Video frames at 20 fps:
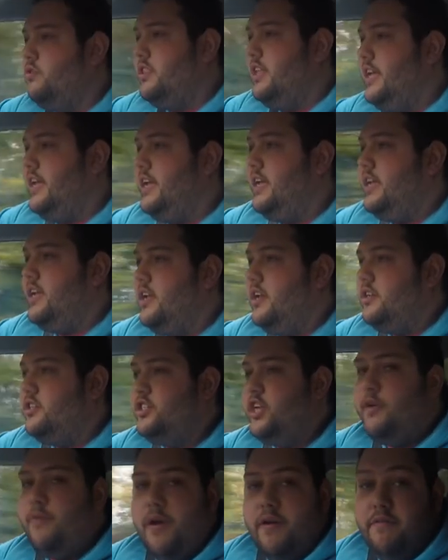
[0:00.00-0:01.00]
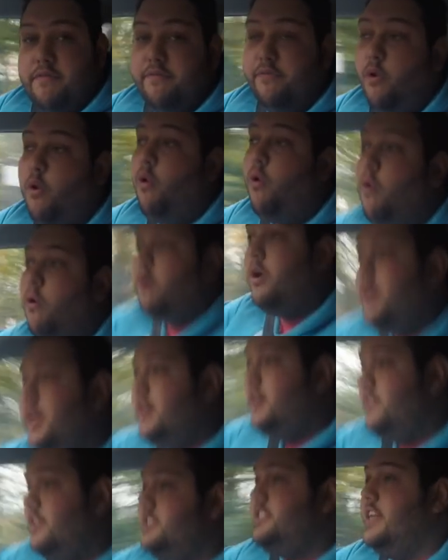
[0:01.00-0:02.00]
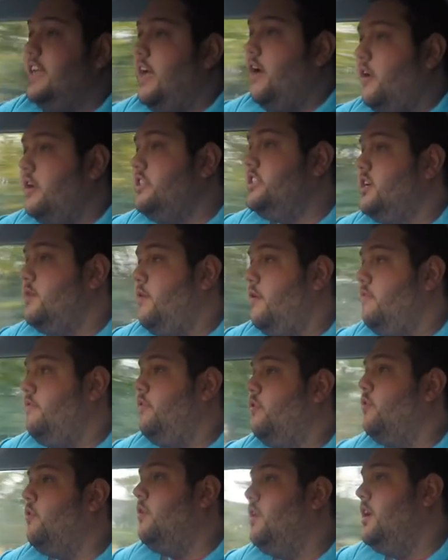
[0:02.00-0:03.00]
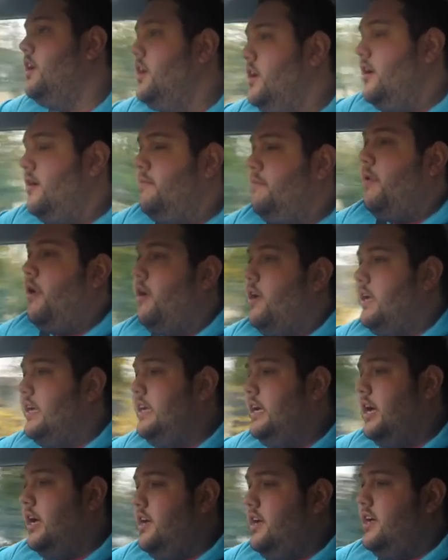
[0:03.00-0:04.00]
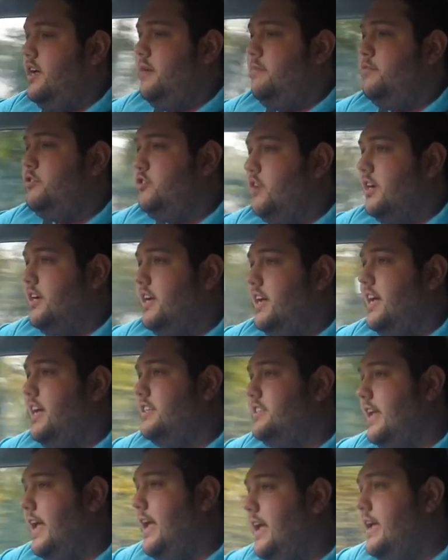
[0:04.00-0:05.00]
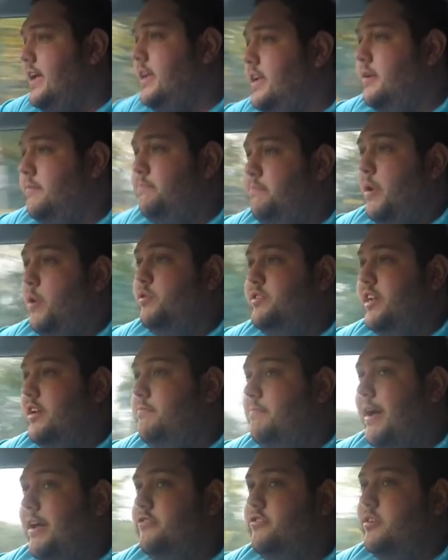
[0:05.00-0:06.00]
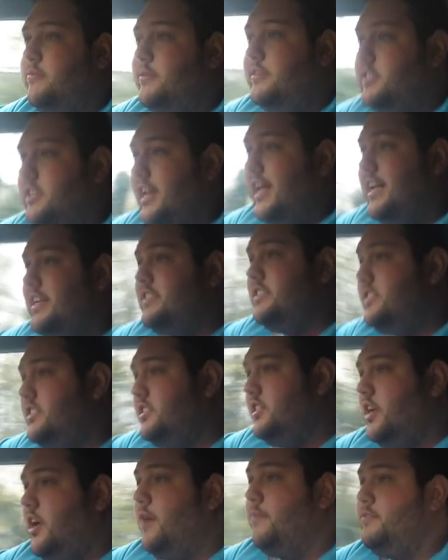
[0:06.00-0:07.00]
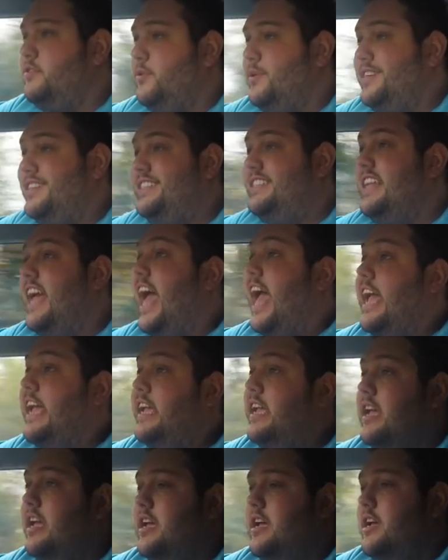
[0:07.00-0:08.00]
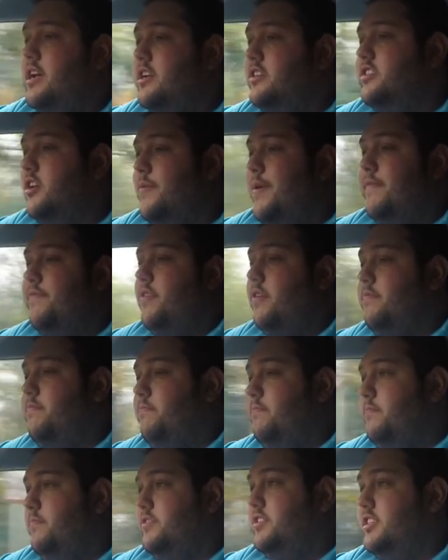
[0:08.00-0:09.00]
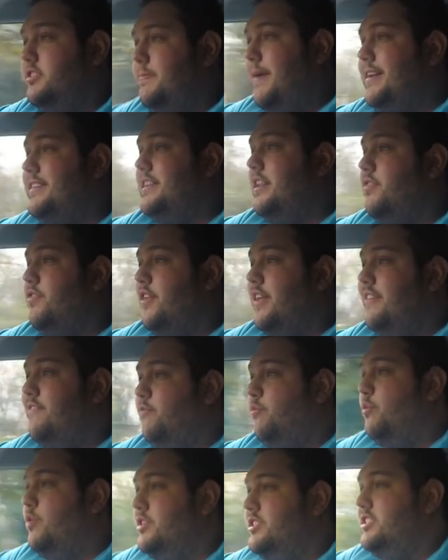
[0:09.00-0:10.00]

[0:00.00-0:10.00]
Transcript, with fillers: the 204, the TI 204. My tracker has a built-in battery which lasts up to a day. So if the suspected thief was